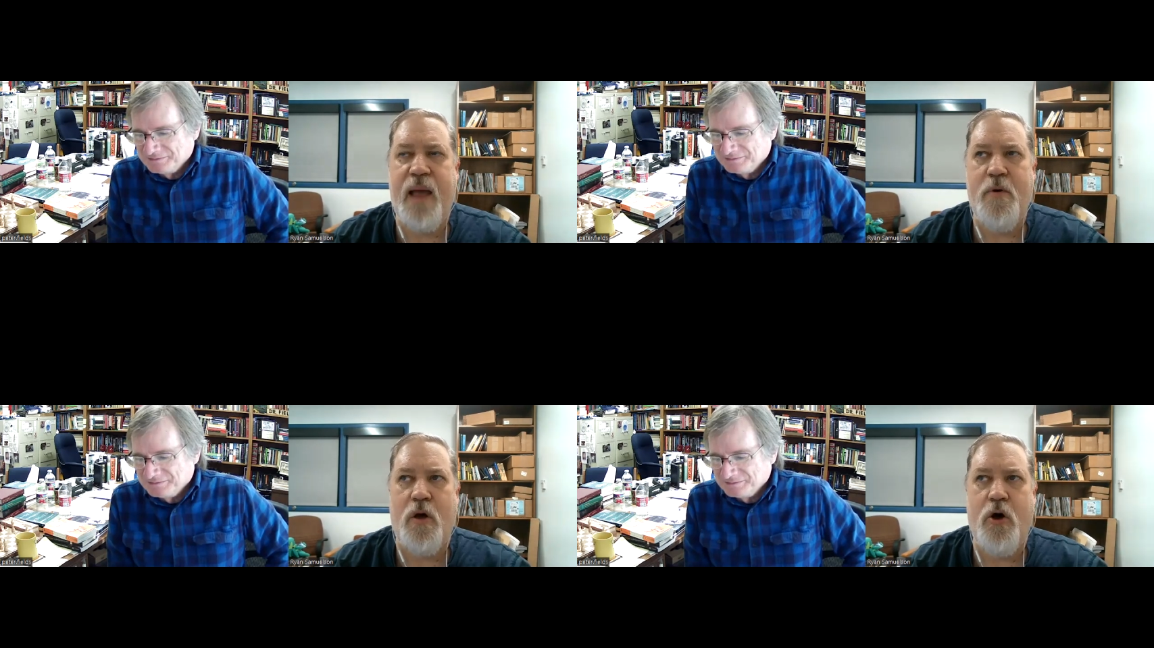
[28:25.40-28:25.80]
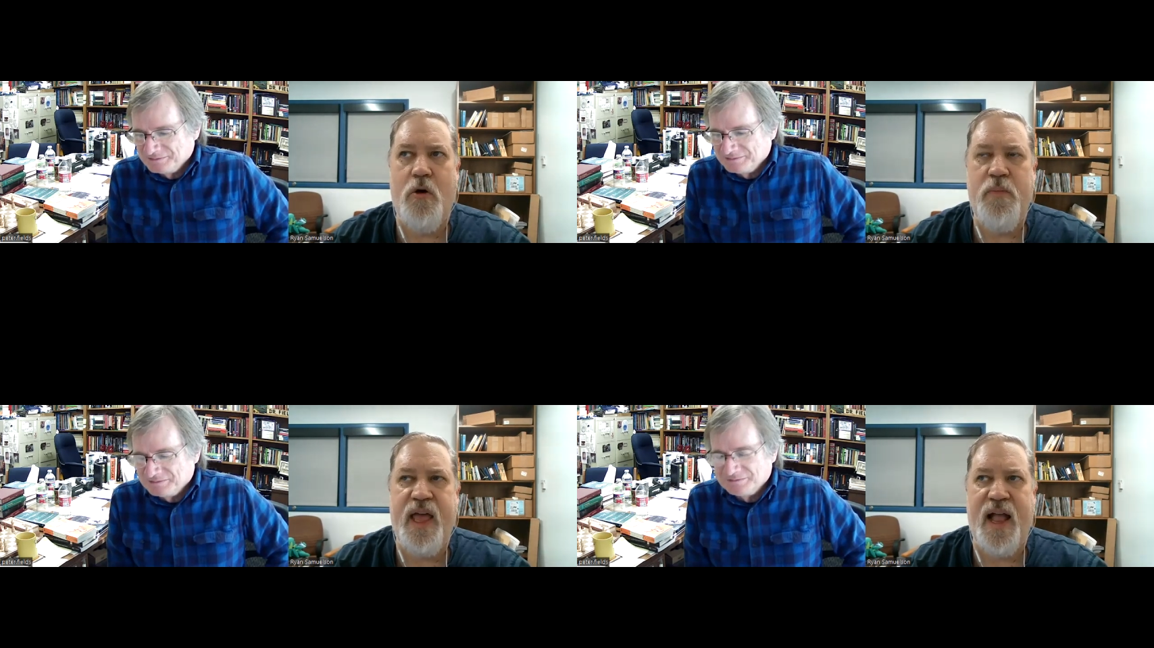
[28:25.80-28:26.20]
Speaker 1: hammered
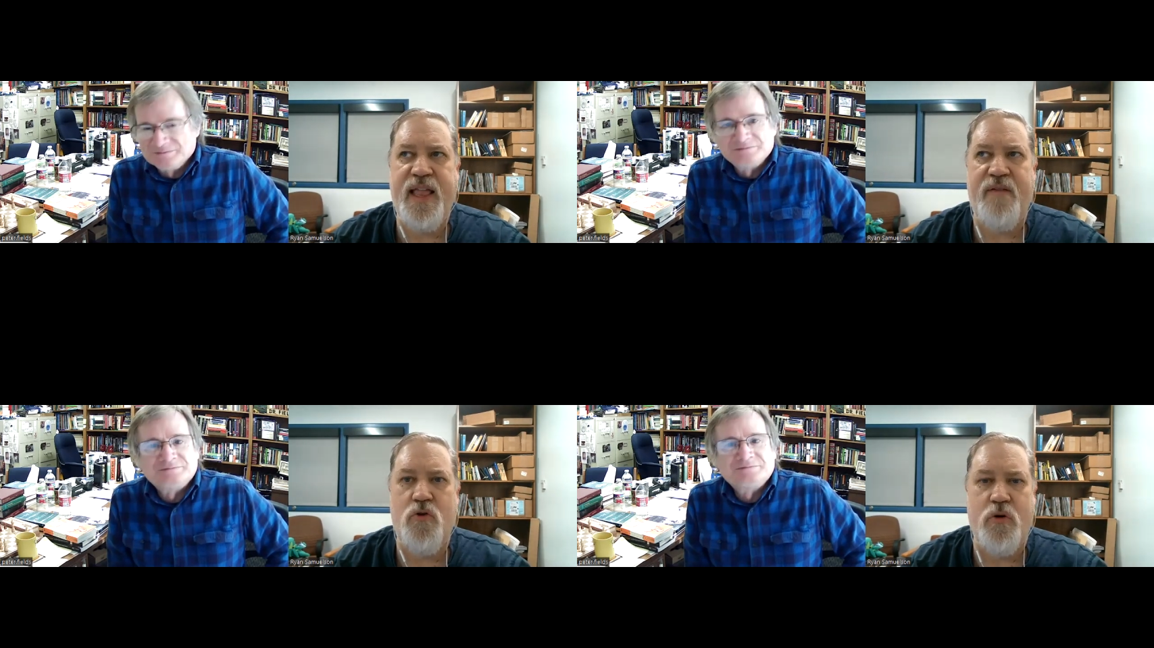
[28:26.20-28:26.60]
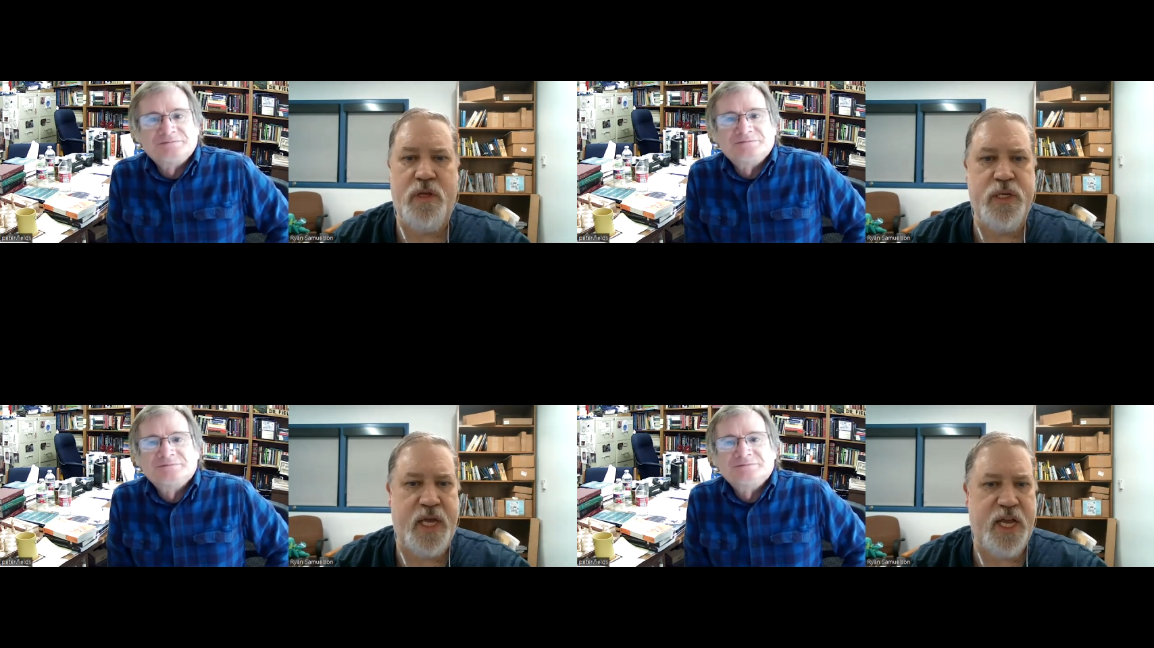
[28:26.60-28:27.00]
home the idea of
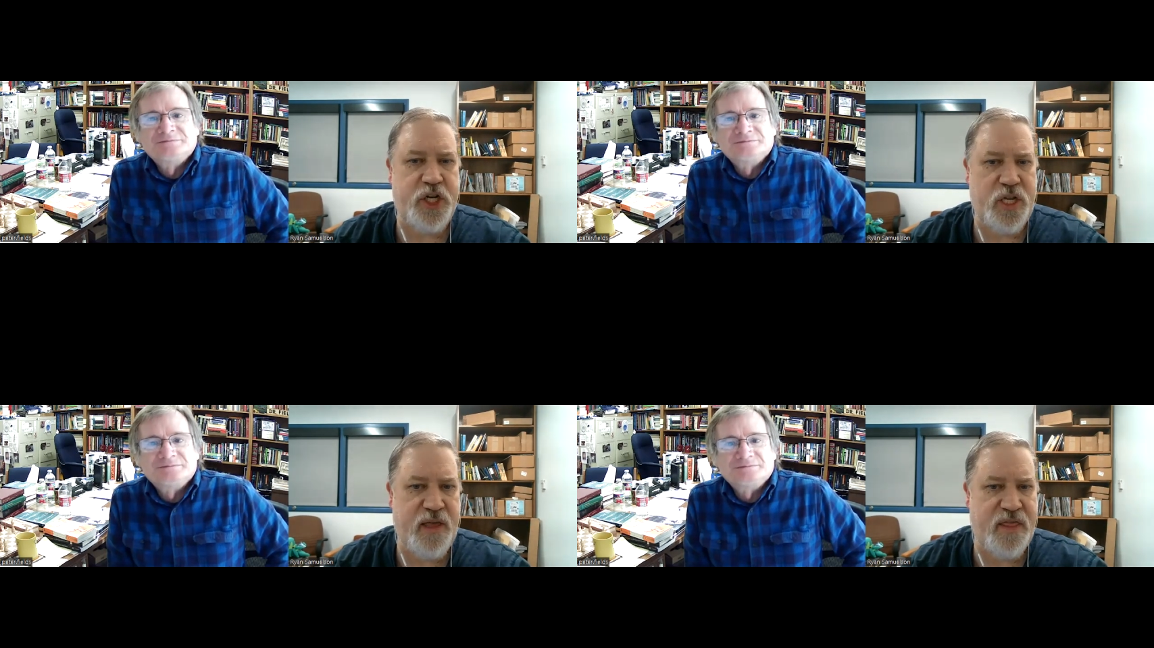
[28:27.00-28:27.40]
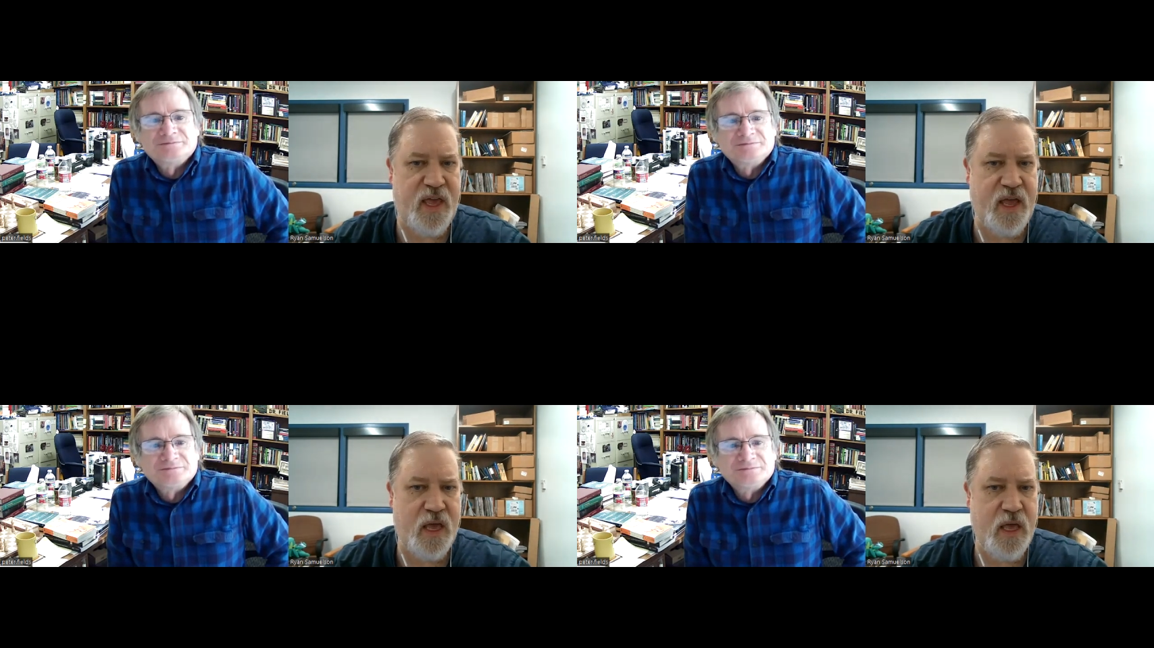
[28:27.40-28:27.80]
normalization, I
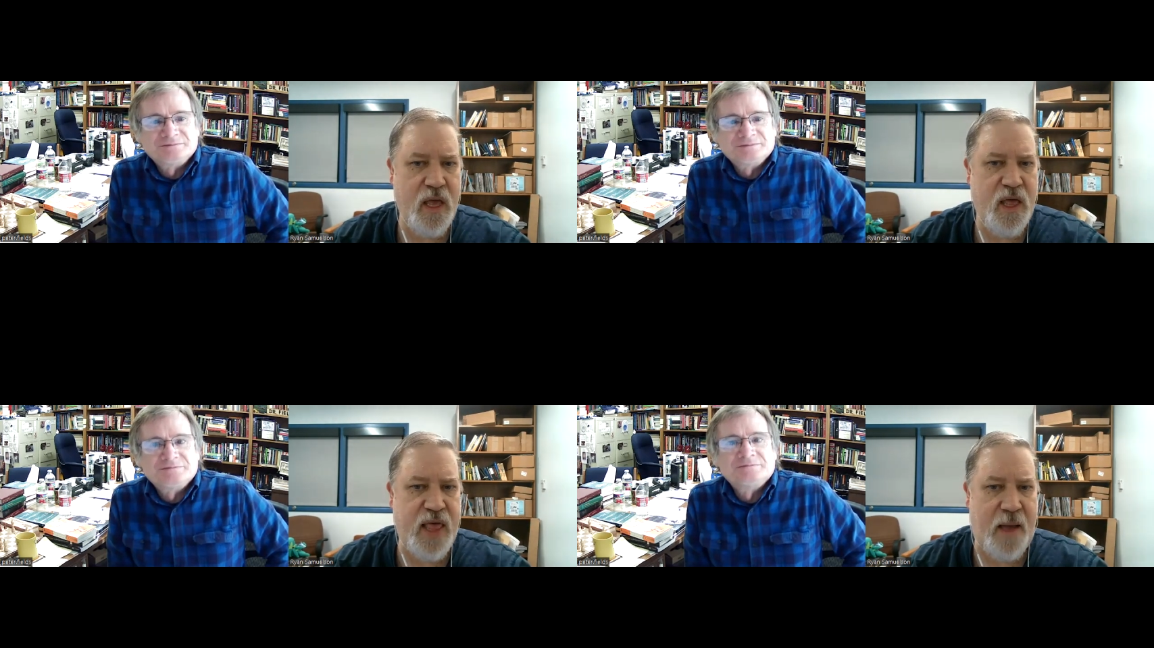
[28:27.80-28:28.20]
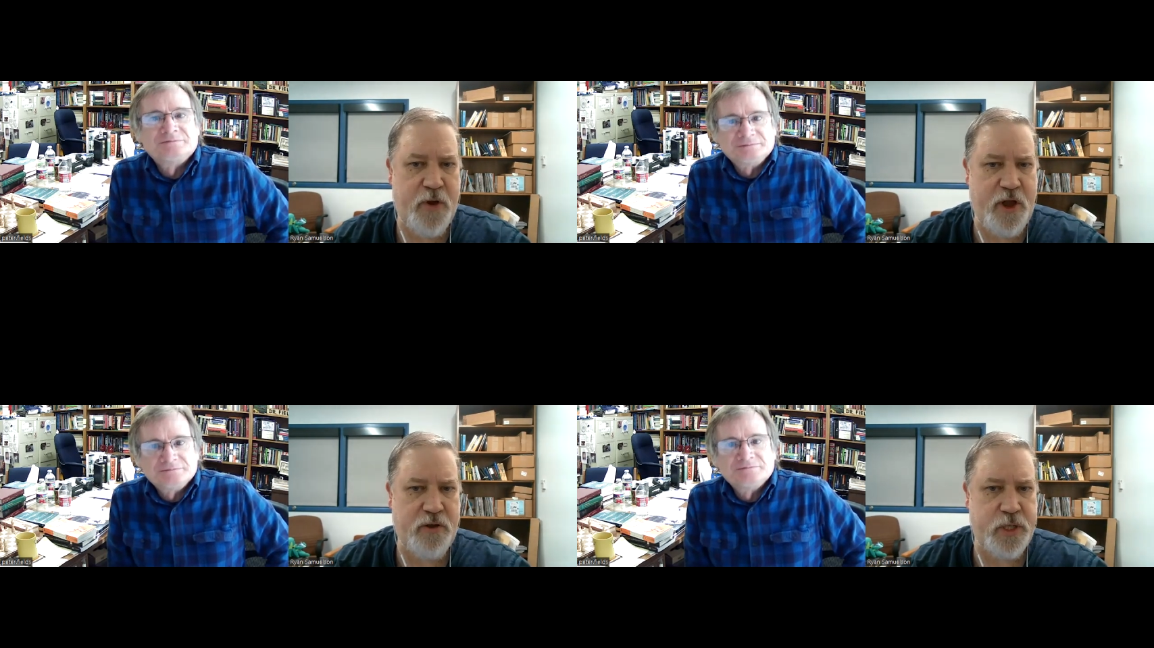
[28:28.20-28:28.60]
think, that
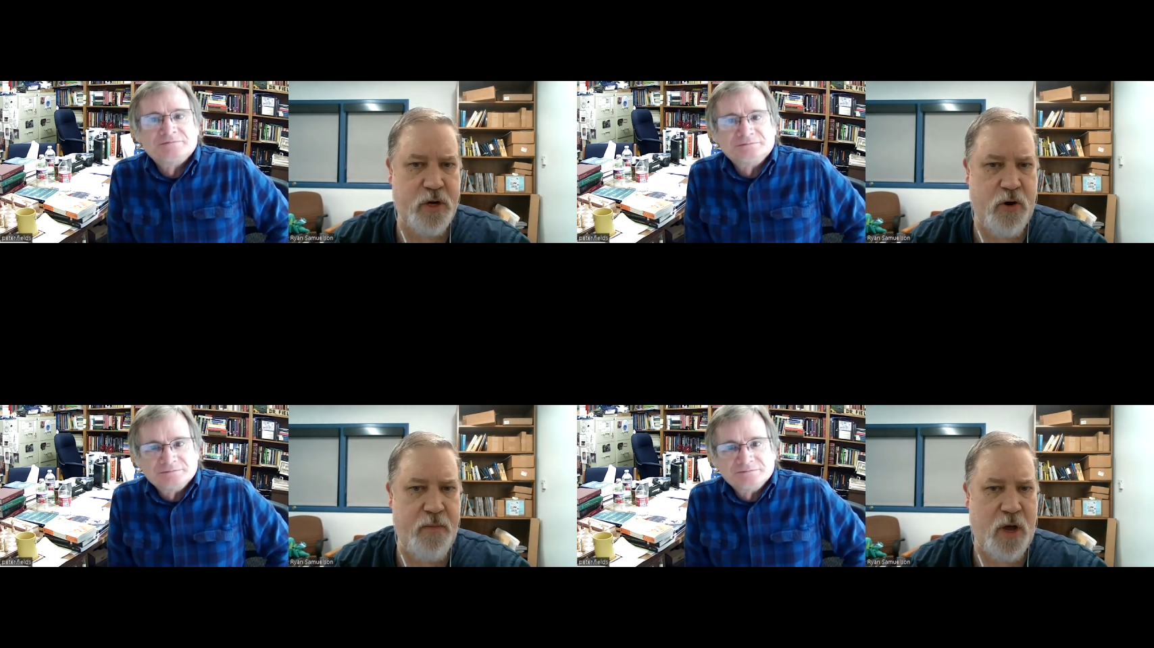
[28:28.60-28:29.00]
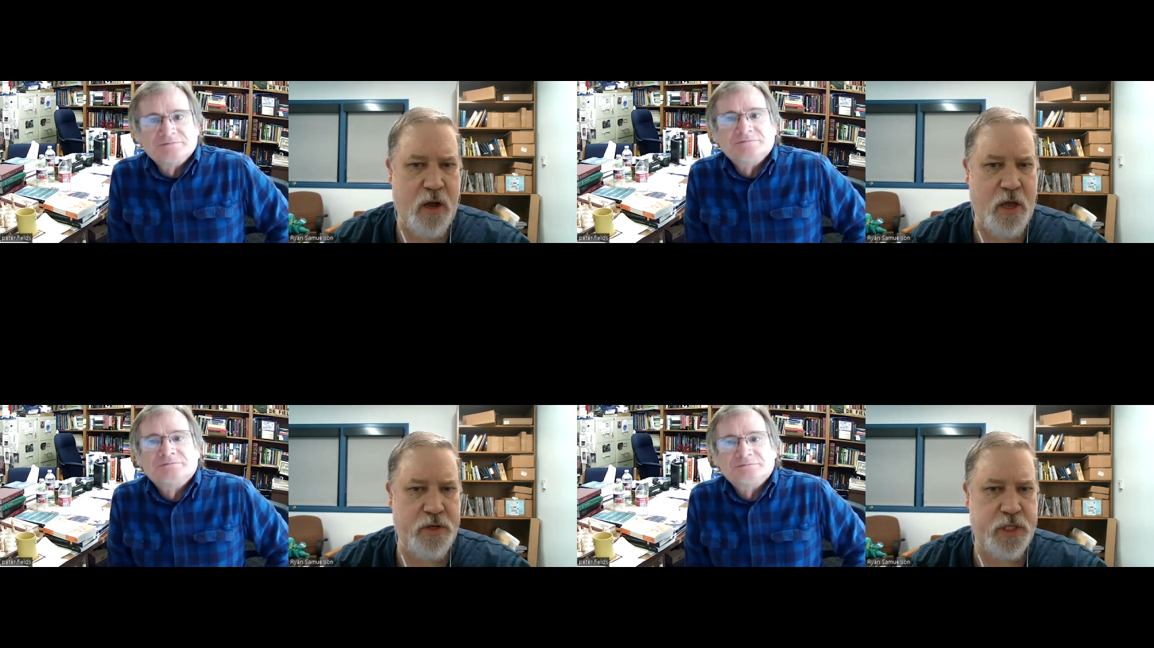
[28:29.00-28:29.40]
particular story,
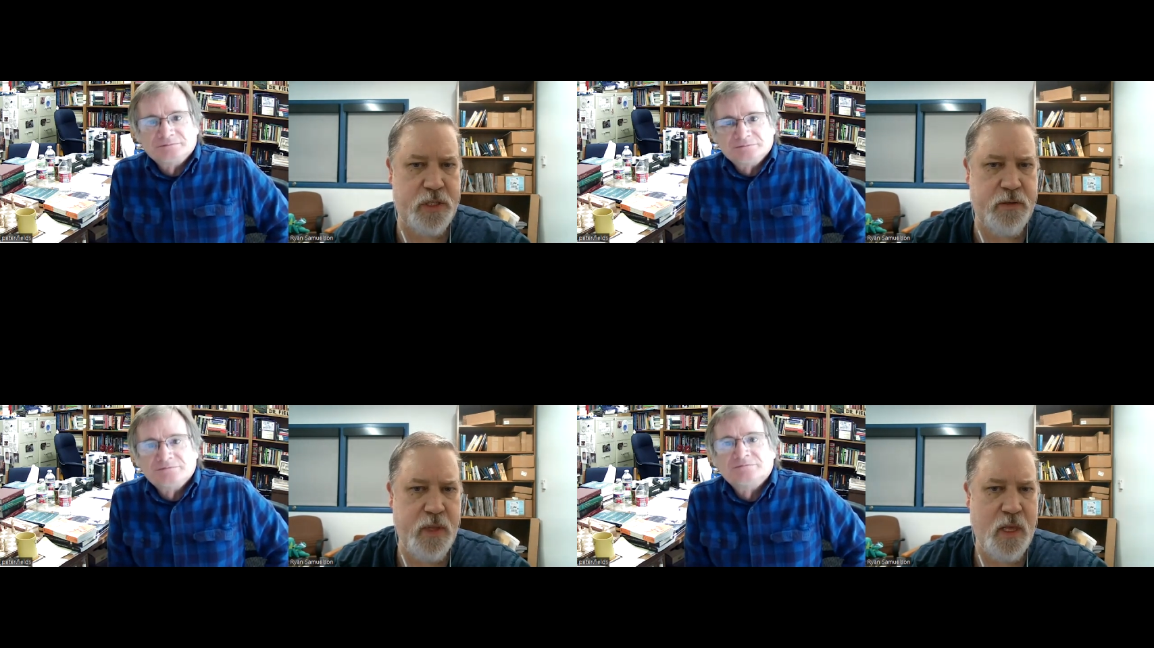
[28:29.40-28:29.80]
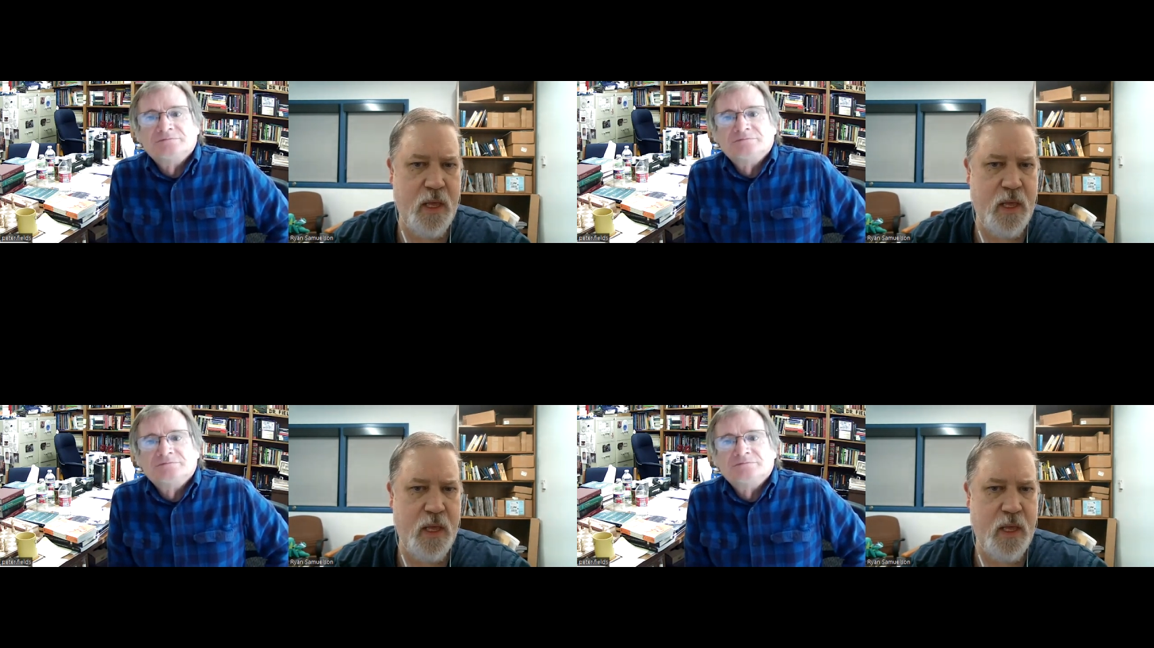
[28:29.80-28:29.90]
Mongoose,